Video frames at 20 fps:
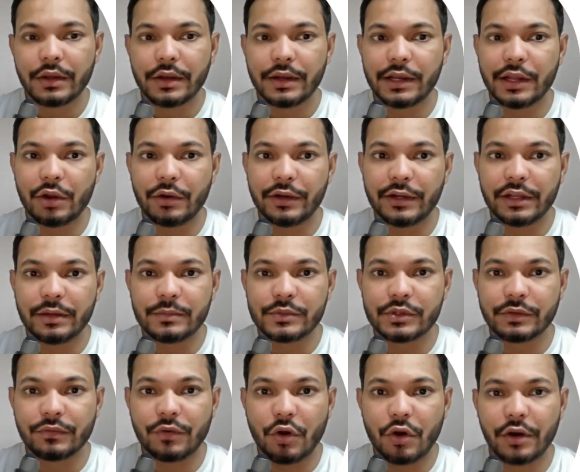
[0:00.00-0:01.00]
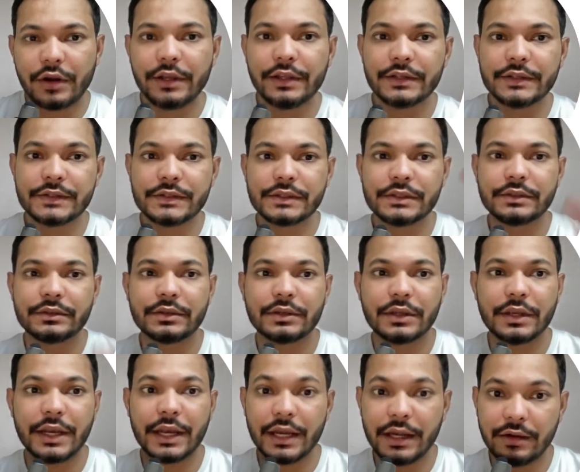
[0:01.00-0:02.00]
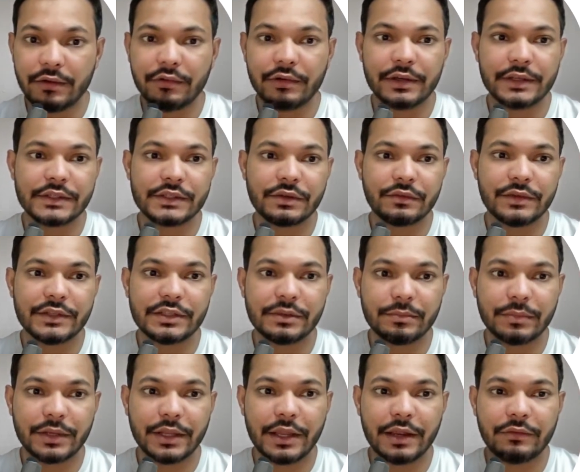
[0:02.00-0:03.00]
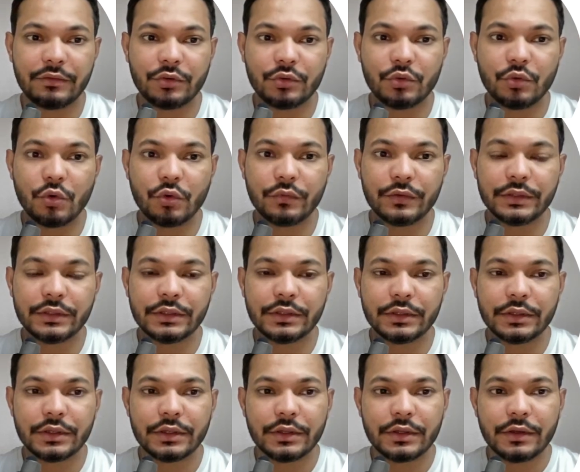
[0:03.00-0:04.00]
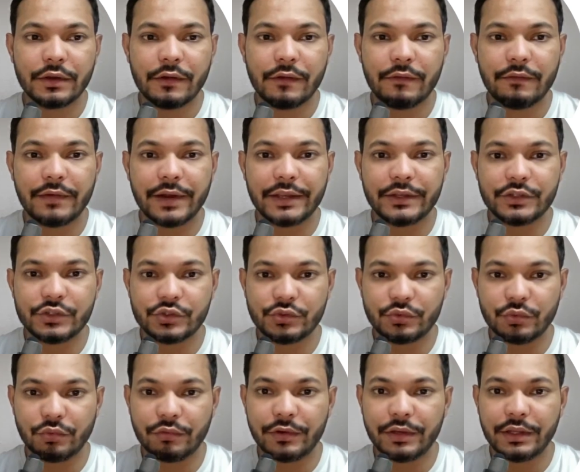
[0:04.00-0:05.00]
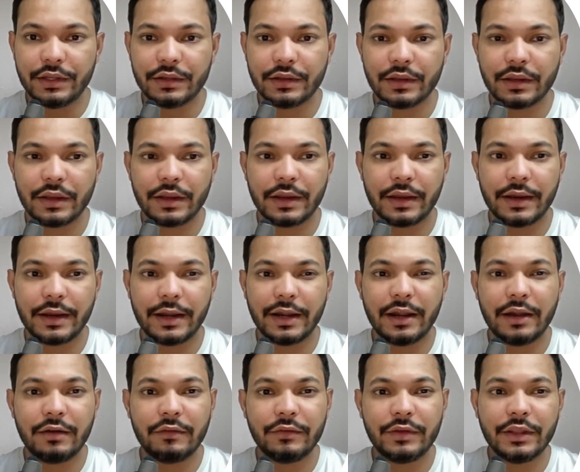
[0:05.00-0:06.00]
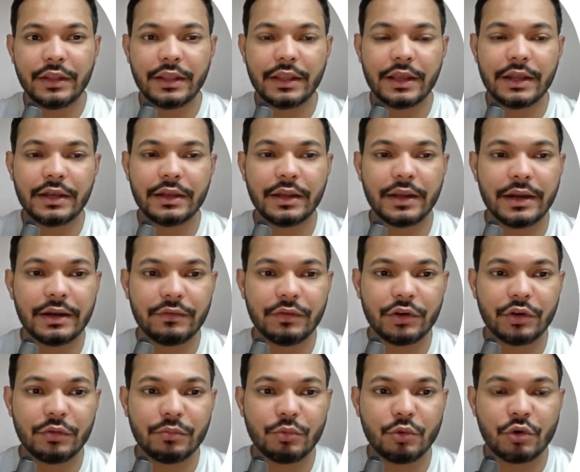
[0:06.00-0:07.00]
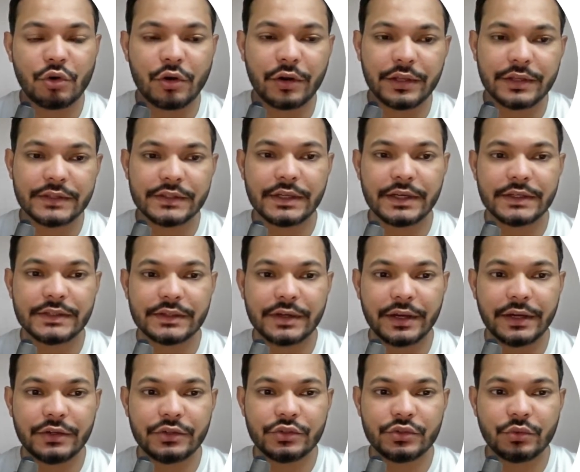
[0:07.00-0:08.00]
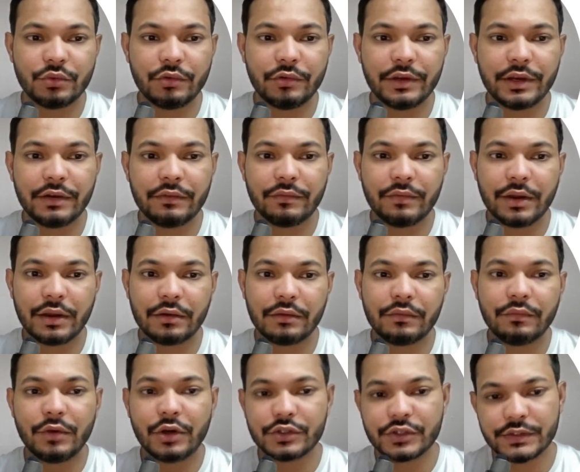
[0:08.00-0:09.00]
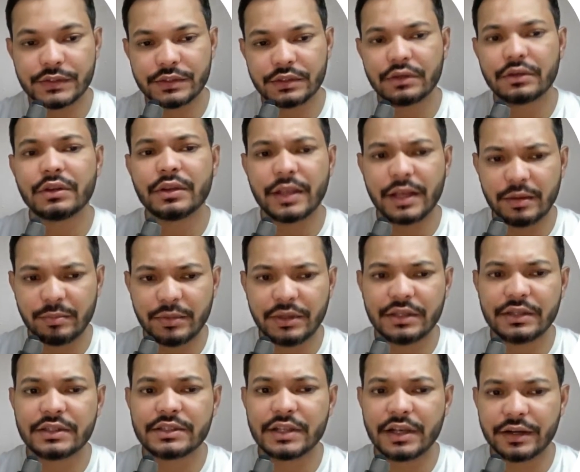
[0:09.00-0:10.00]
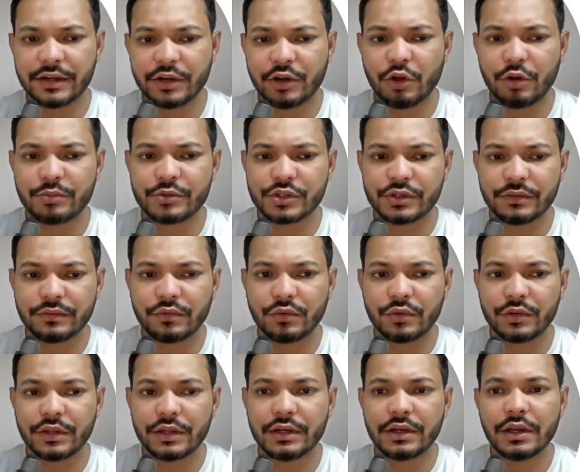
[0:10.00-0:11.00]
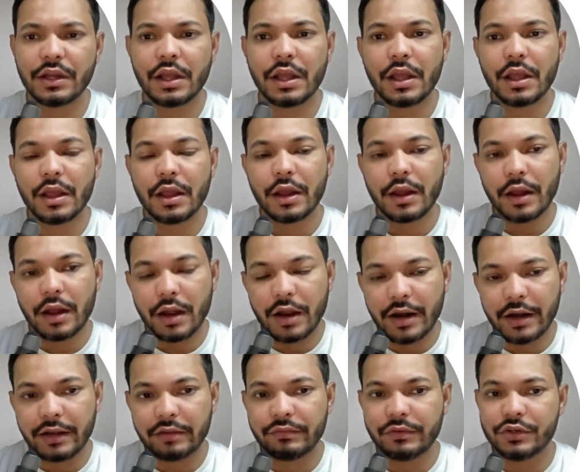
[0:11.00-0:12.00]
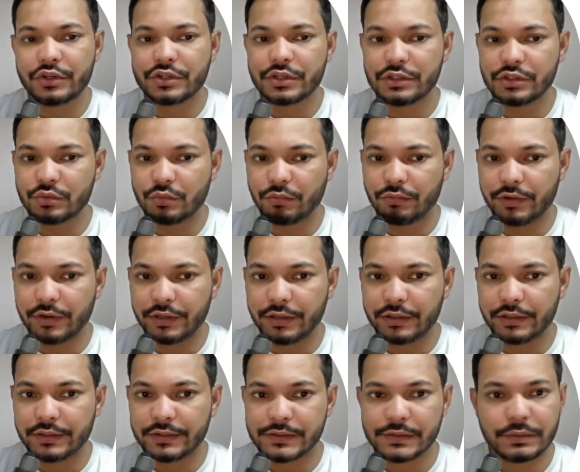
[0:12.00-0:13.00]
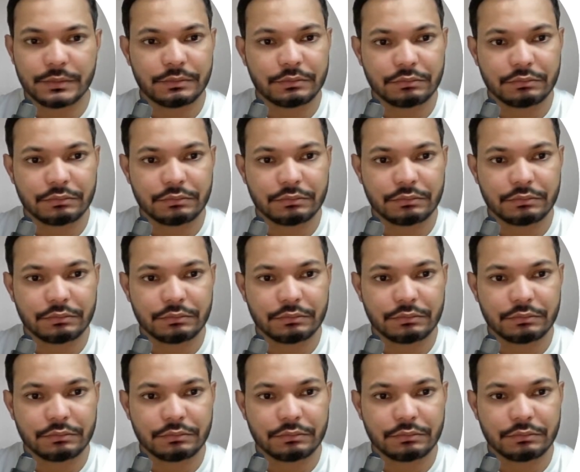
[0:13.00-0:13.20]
Now, in terms of audience interest, we simply have to go with fine jewelry, and we can get one or more audience. That side, jewelry and watches can be the selected option for the artificial jewelry interest.